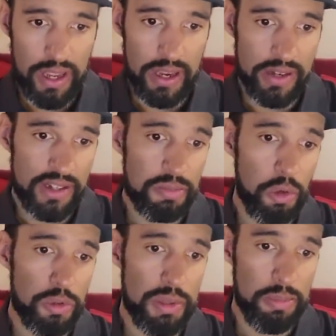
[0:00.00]
and as
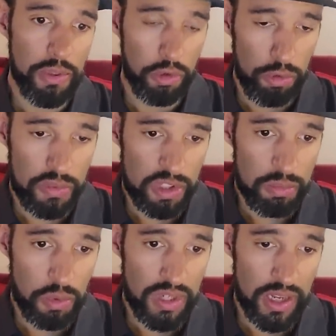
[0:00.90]
most people that grew up in
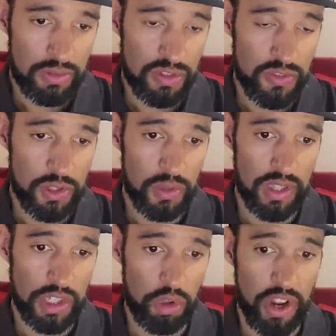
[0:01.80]
small towns feel,
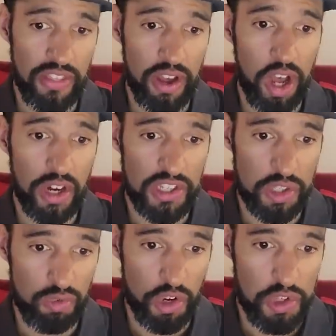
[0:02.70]
they try their
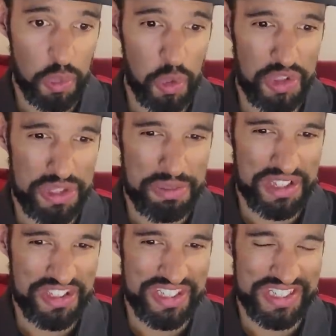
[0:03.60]
hardest to run towards the
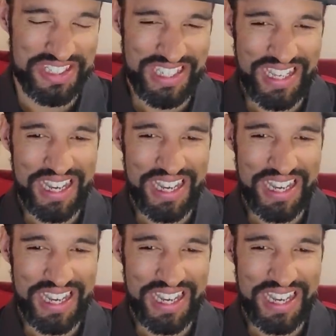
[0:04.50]
big cities.